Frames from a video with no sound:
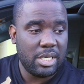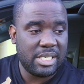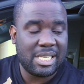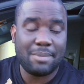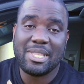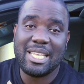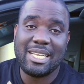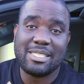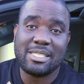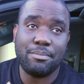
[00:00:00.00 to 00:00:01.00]
something
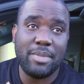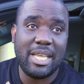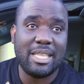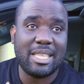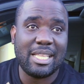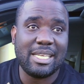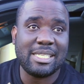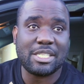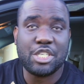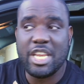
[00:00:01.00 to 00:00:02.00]
that's to me that
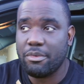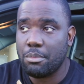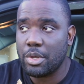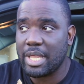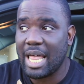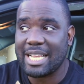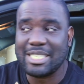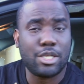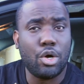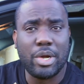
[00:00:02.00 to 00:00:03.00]
is achievable that I can
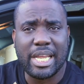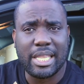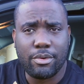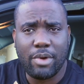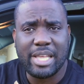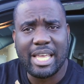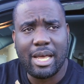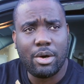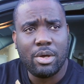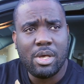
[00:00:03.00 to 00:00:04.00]
just go and get it right
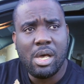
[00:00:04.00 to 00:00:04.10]
now,